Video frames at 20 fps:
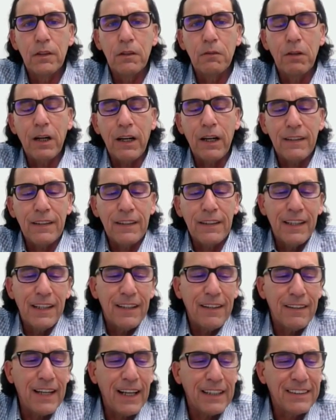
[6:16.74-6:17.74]
Well, you
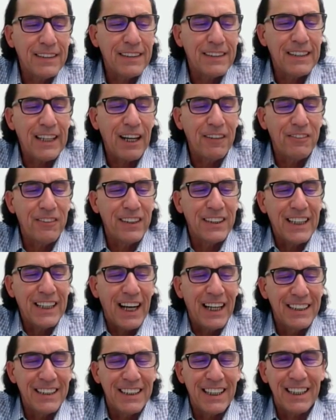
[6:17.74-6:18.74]
know, not to sound
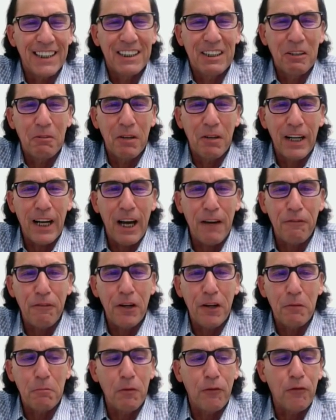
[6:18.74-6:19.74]
redundant to what I've
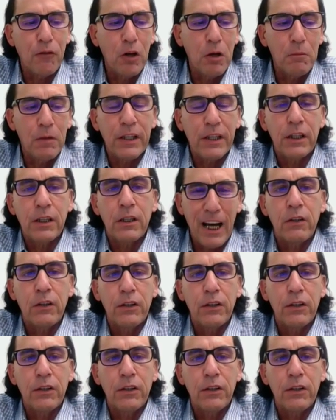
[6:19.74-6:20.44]
heard before, but, you know,